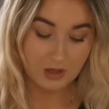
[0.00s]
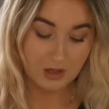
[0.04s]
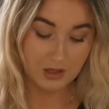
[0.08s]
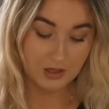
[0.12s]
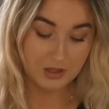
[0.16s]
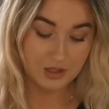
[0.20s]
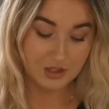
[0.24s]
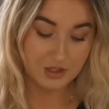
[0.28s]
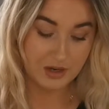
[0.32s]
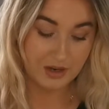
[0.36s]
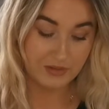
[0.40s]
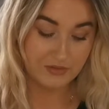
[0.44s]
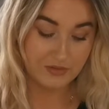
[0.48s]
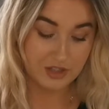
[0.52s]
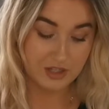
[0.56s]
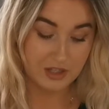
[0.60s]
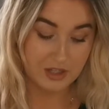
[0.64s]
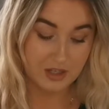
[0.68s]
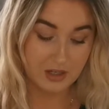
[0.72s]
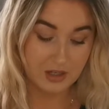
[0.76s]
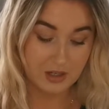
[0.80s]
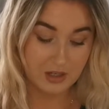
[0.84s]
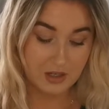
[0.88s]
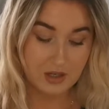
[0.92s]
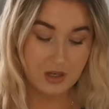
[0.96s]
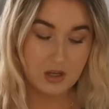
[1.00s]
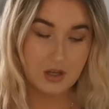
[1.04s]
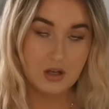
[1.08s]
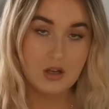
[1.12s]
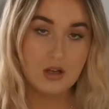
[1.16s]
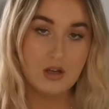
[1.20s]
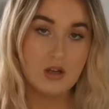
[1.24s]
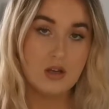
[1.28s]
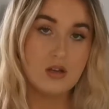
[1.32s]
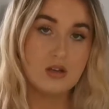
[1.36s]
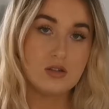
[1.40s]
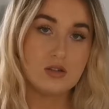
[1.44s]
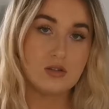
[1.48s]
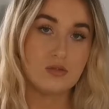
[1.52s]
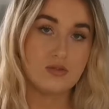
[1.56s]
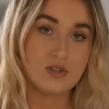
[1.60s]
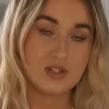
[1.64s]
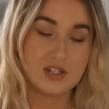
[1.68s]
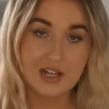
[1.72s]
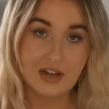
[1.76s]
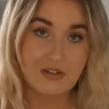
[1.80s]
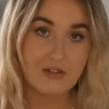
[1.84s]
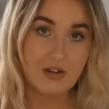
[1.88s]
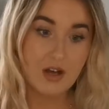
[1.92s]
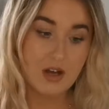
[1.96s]
and you have to sort of
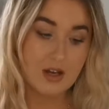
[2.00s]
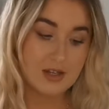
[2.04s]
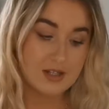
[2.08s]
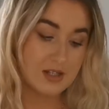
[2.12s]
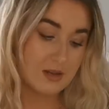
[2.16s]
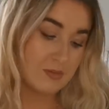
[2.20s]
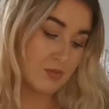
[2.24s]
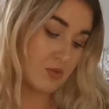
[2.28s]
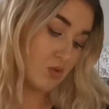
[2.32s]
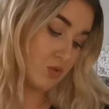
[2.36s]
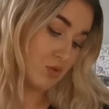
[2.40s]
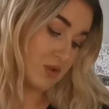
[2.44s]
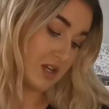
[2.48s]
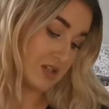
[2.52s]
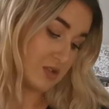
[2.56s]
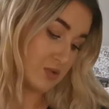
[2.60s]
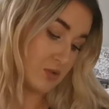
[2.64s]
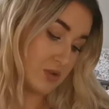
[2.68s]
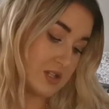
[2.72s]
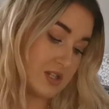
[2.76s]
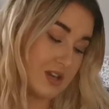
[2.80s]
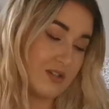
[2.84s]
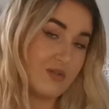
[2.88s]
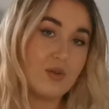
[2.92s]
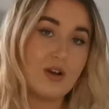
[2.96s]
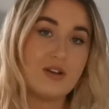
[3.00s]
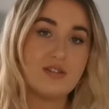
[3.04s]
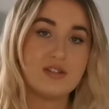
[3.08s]
sterilise them and all that sort of stuff,